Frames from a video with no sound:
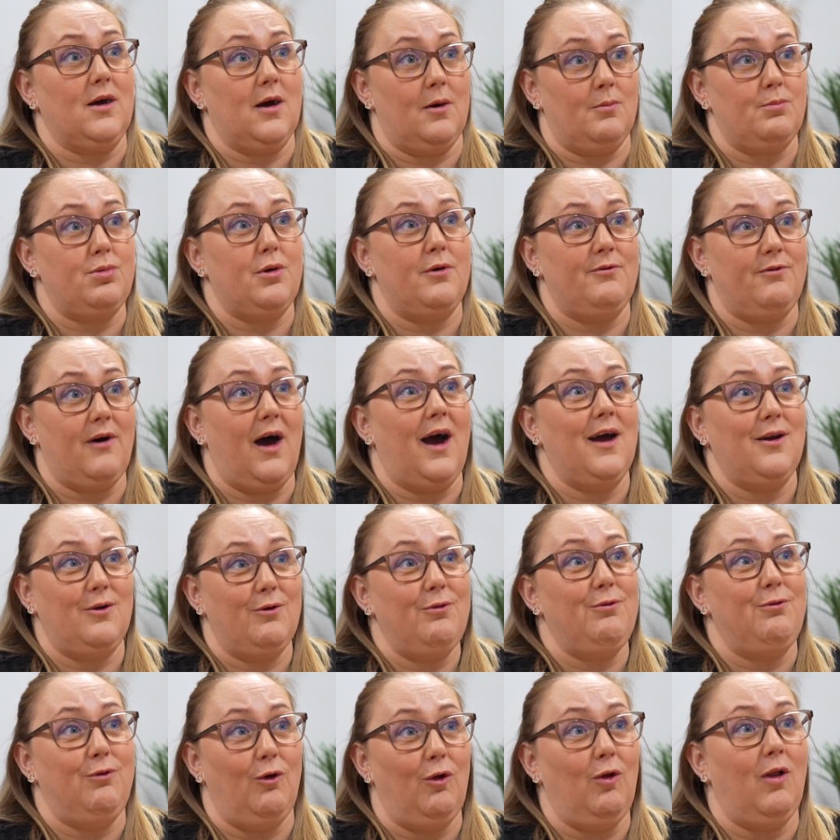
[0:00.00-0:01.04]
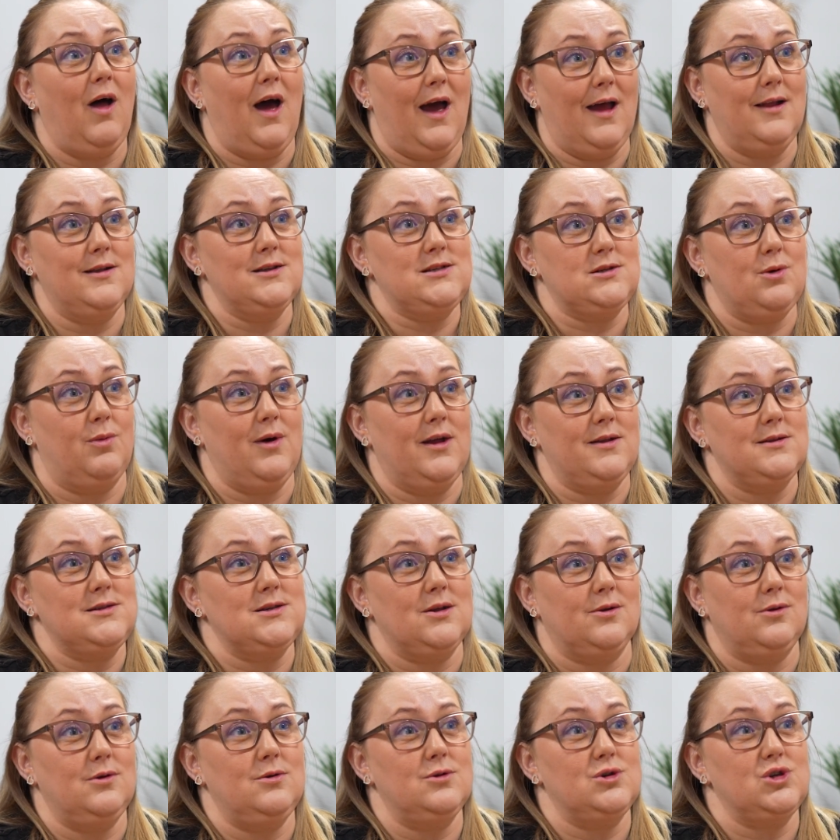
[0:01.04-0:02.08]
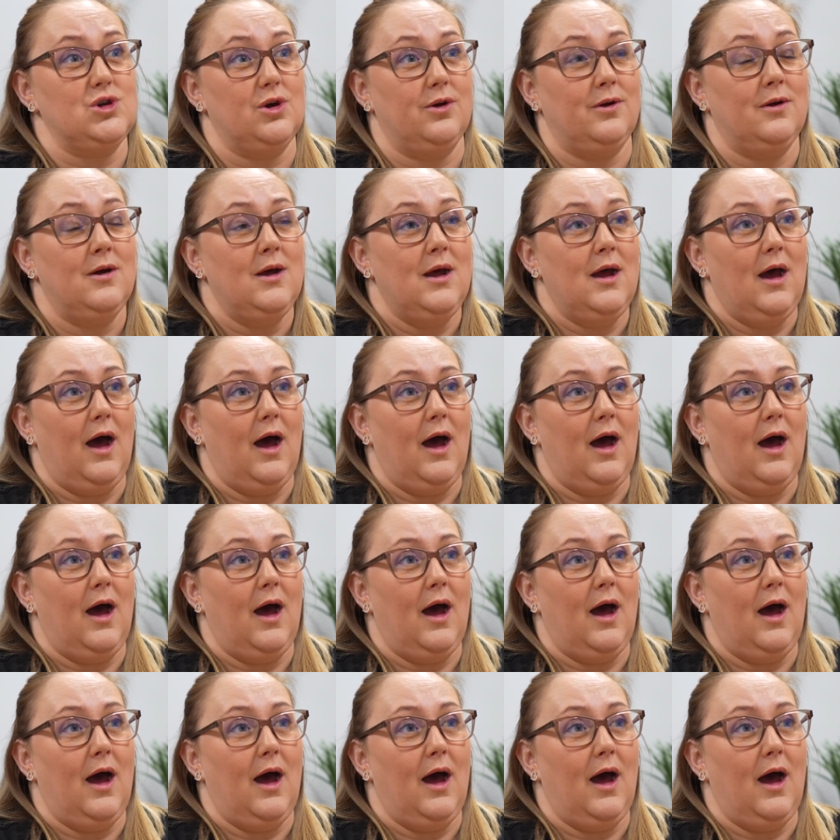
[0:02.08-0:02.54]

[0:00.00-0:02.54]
can provide a full end-to-end solution,